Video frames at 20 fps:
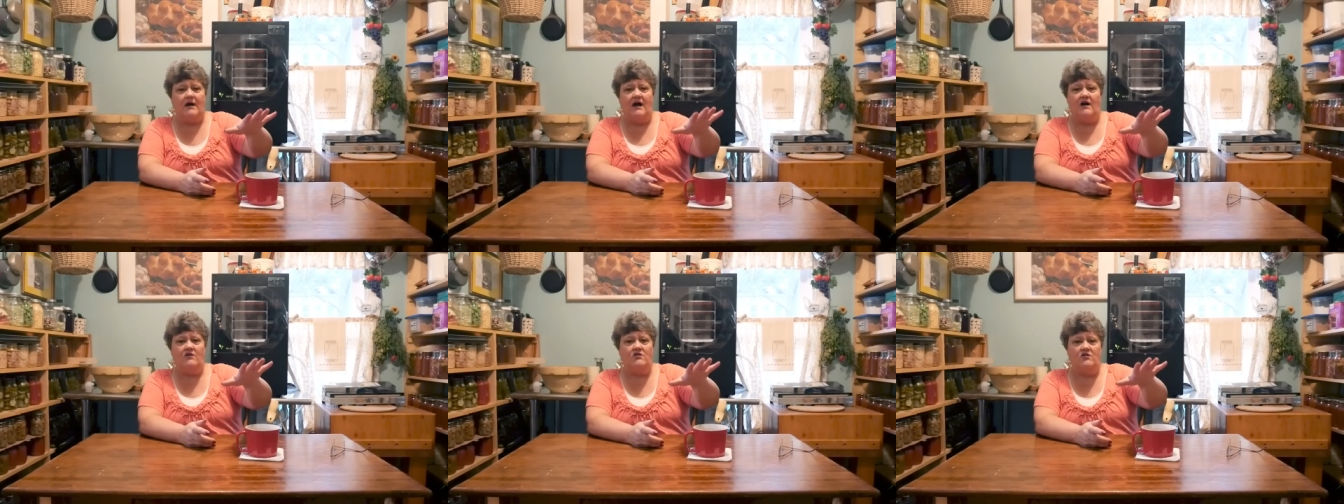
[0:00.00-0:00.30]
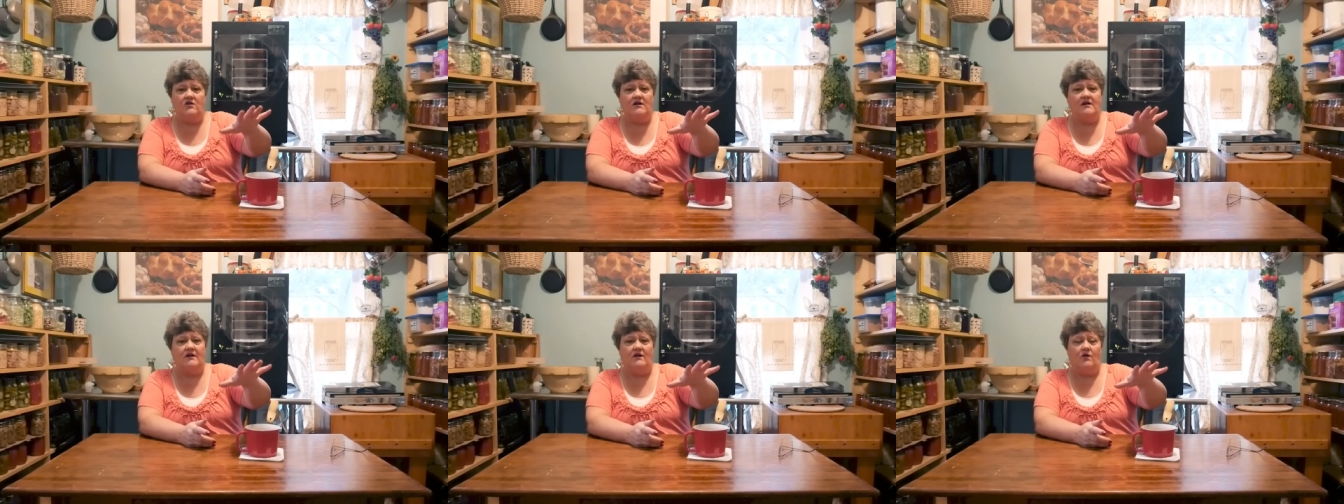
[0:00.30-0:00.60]
I'll
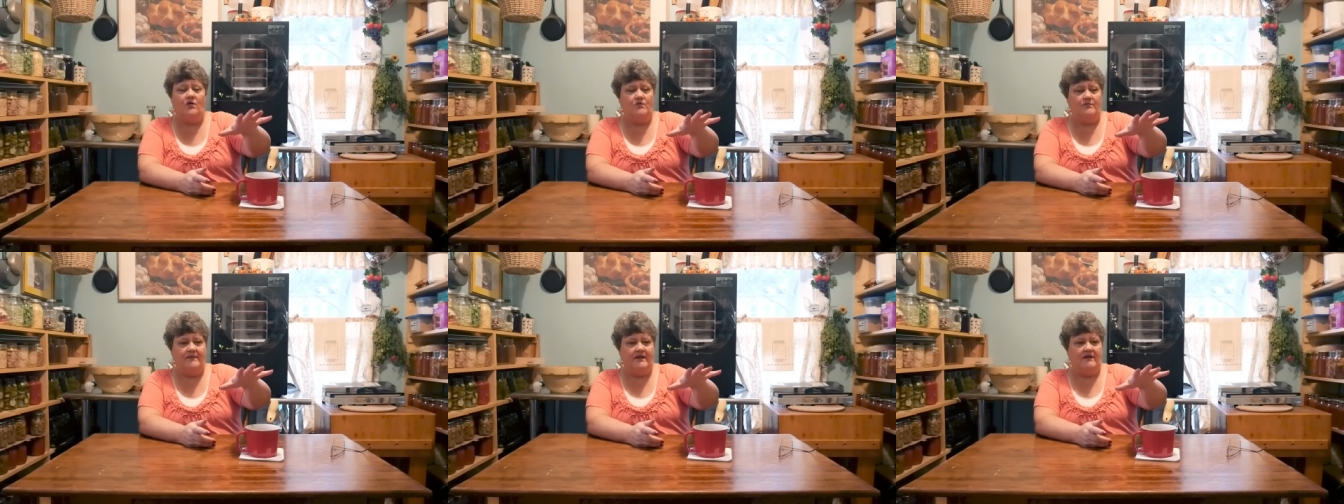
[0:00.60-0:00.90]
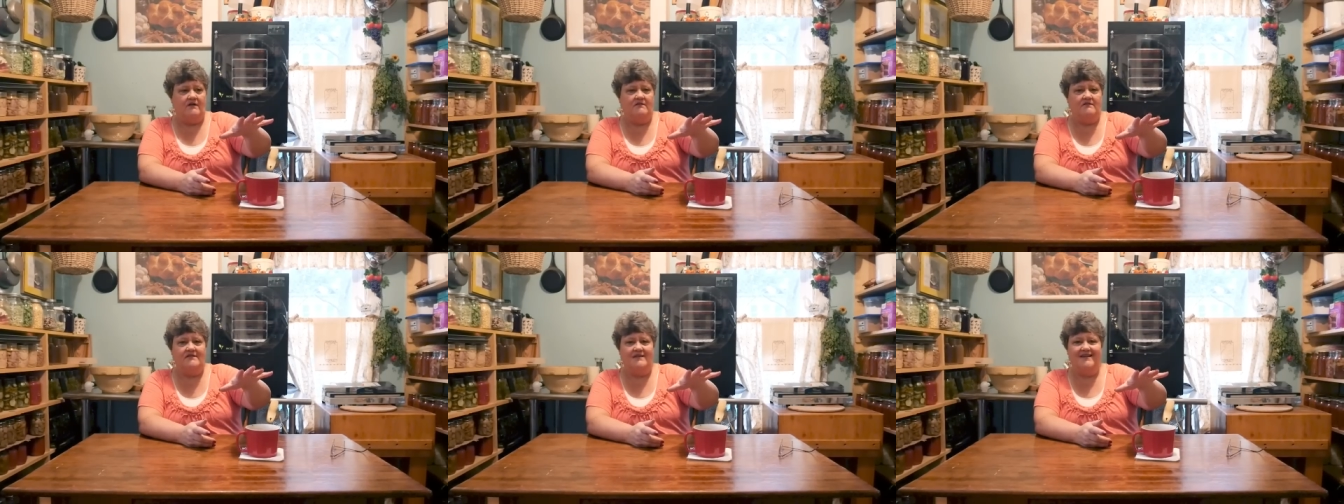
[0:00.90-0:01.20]
cook
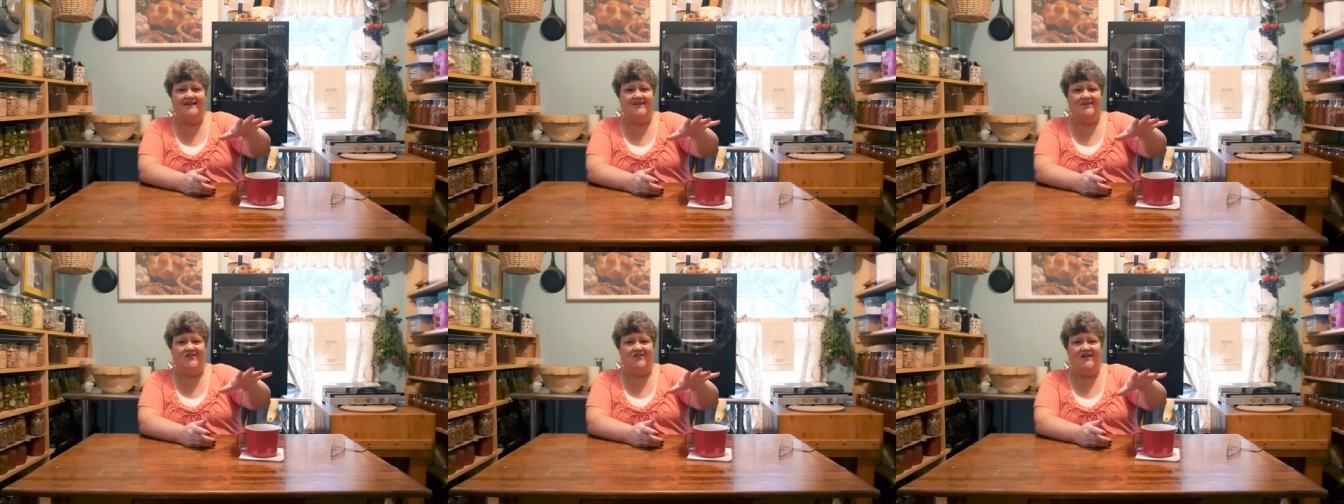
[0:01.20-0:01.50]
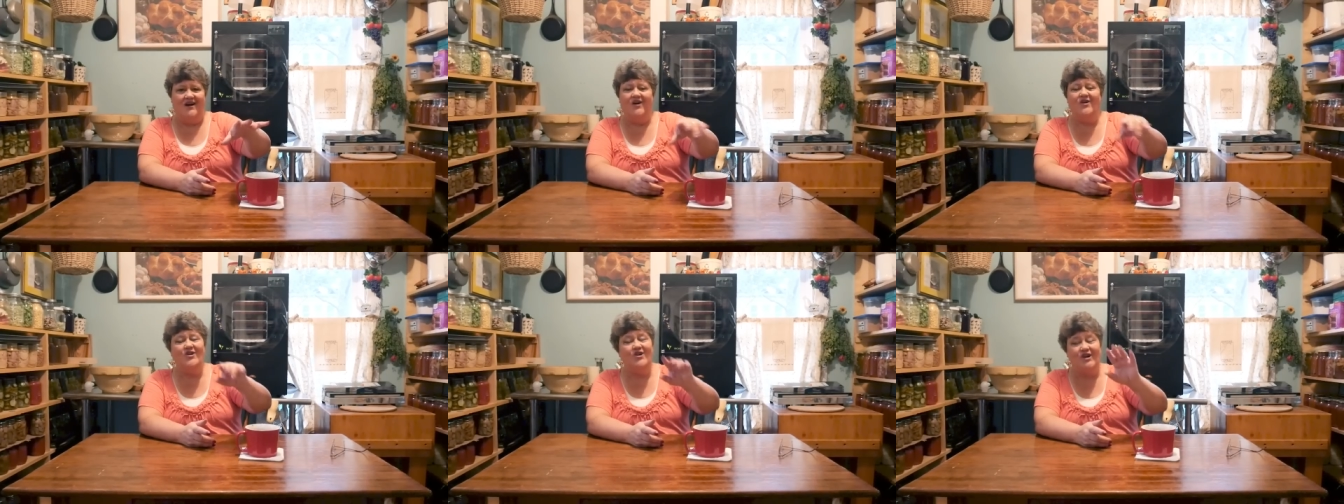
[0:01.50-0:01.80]
oatmeal, you know,
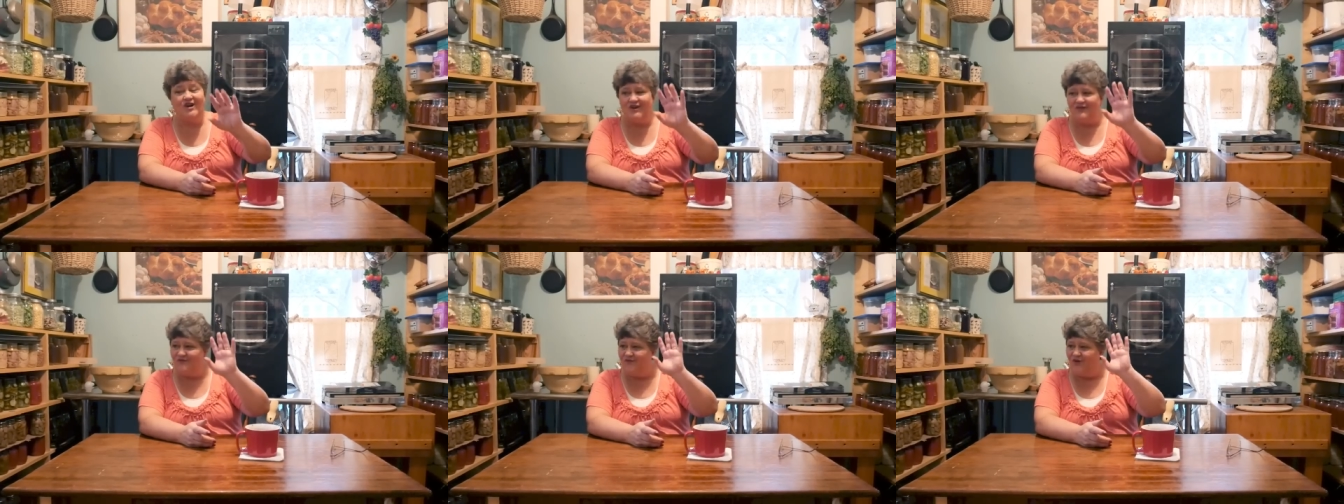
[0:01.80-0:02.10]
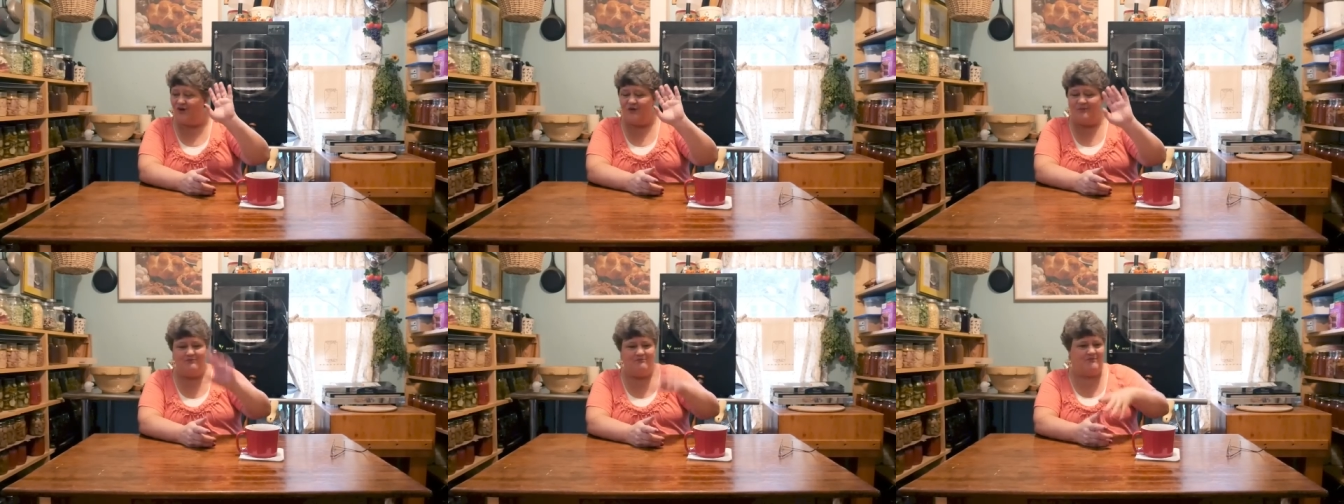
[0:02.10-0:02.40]
I'll cook it
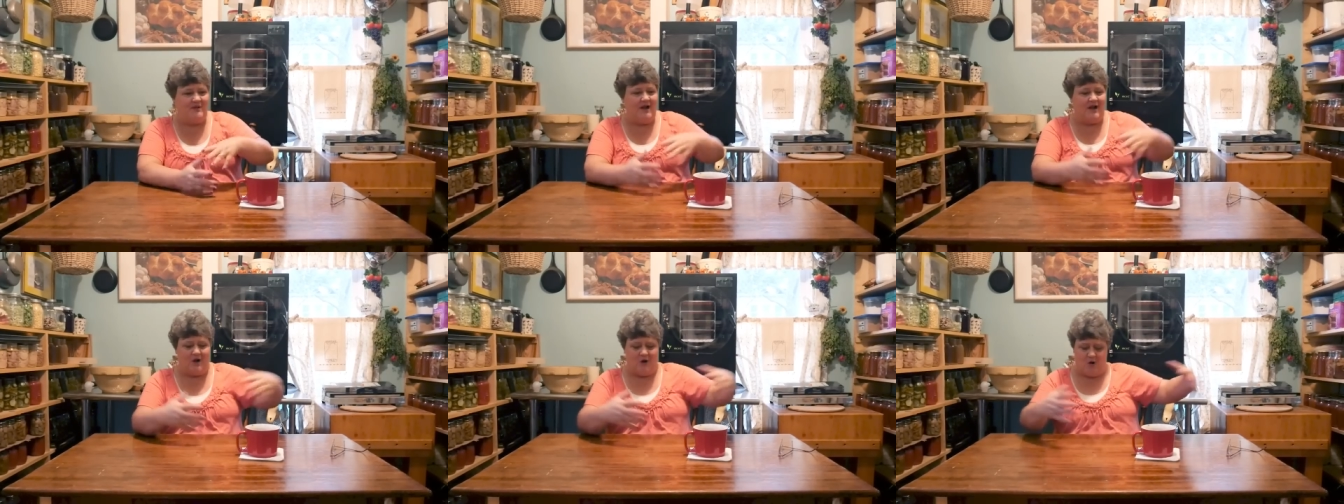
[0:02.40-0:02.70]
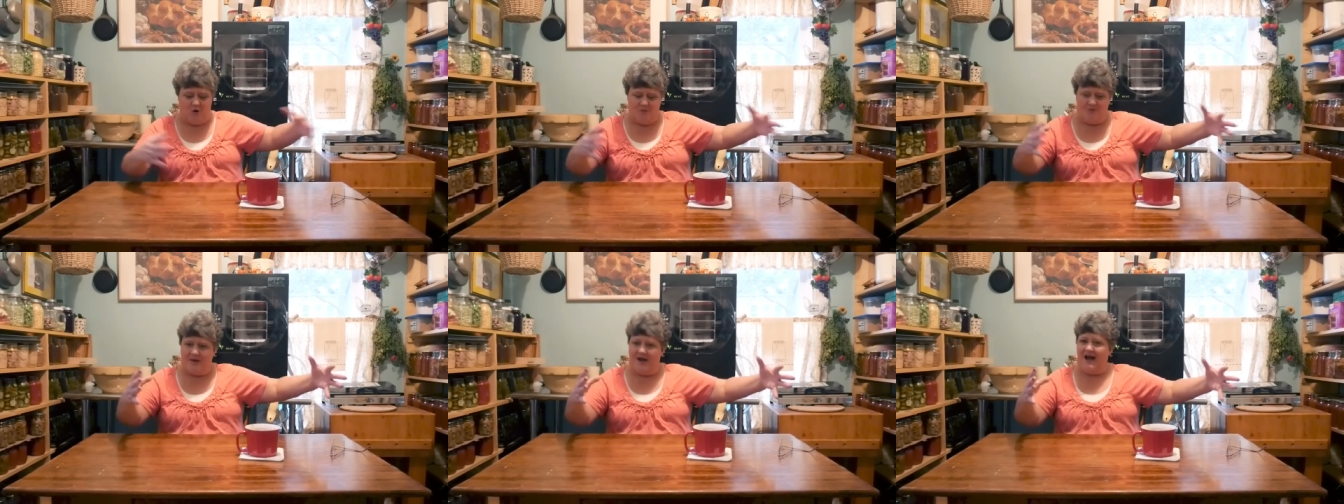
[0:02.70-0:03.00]
for them. Big
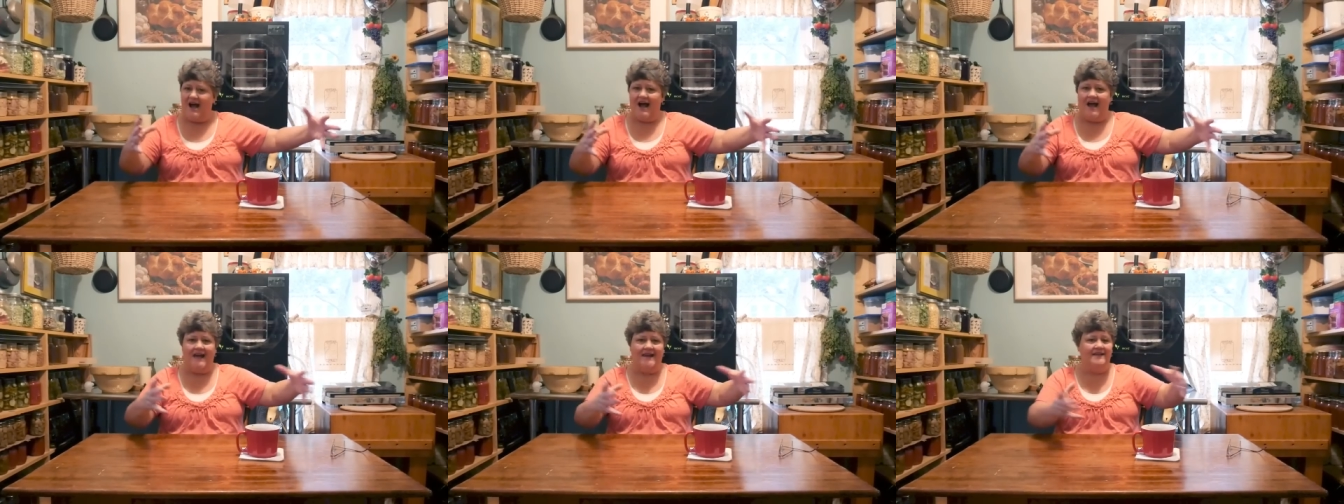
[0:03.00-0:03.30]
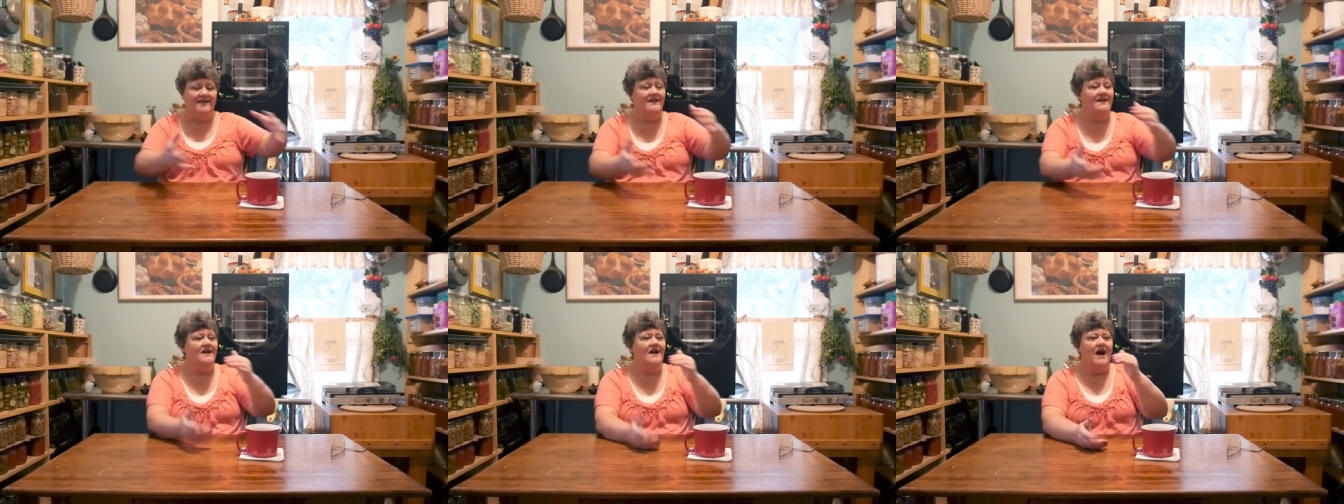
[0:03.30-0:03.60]
old pot.